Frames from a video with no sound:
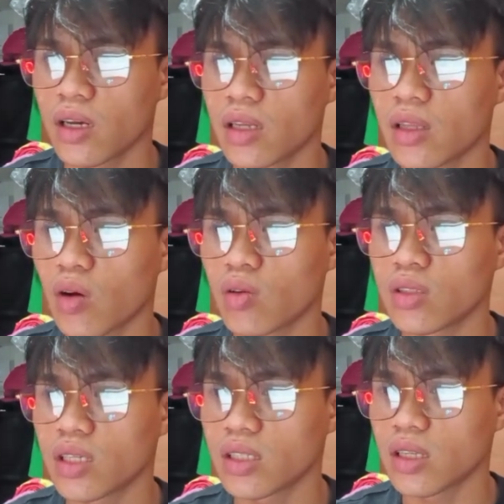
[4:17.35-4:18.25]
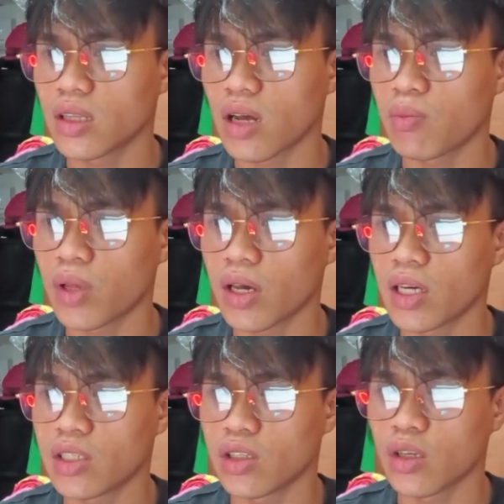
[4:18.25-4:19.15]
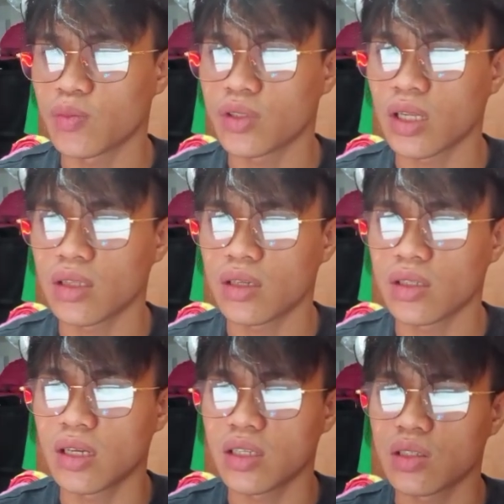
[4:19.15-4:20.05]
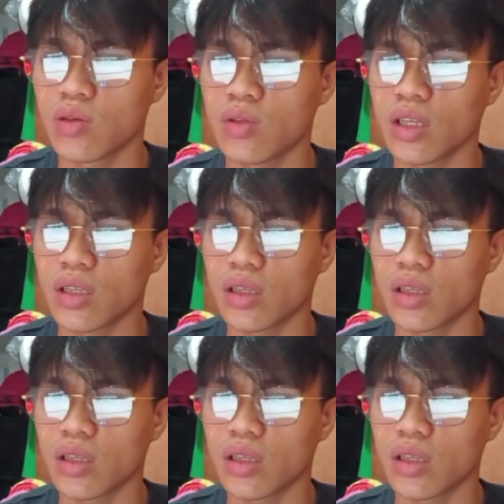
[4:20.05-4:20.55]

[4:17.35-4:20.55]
the consistent application of standardized unit,